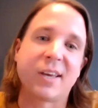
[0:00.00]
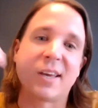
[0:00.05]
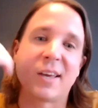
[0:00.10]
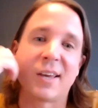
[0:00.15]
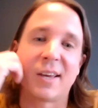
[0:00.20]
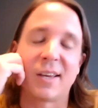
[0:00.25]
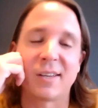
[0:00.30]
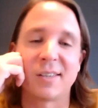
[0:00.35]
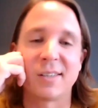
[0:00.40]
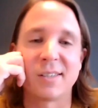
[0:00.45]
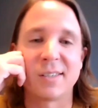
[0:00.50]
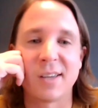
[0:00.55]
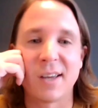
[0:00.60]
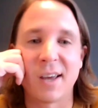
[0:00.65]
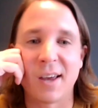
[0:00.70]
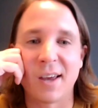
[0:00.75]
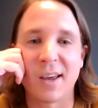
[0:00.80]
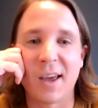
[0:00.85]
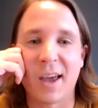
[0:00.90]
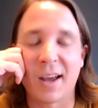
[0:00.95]
and
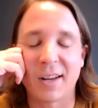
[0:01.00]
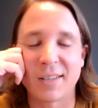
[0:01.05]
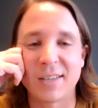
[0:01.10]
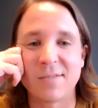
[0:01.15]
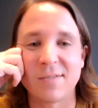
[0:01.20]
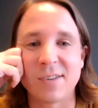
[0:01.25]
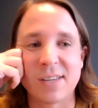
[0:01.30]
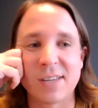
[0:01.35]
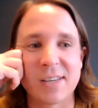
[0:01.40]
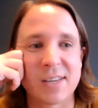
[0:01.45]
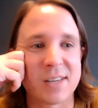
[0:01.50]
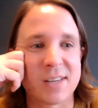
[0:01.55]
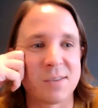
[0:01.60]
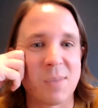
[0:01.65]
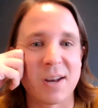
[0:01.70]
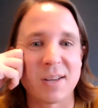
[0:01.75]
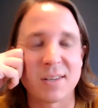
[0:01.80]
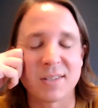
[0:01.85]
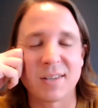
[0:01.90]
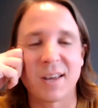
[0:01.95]
activity in
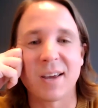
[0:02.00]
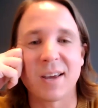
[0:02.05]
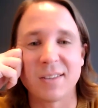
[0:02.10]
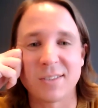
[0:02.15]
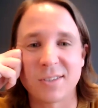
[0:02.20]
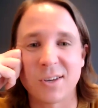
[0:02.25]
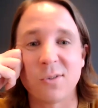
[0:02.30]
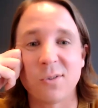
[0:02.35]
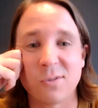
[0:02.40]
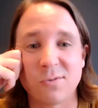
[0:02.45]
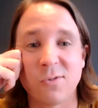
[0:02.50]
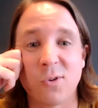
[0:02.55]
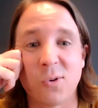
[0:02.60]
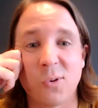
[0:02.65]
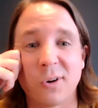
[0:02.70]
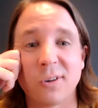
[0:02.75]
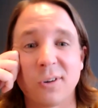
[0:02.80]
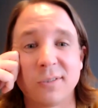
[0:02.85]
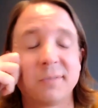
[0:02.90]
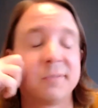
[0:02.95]
meta science going
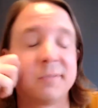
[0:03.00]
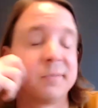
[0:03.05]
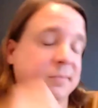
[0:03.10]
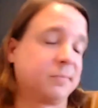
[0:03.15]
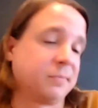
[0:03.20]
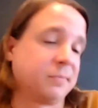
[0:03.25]
forward.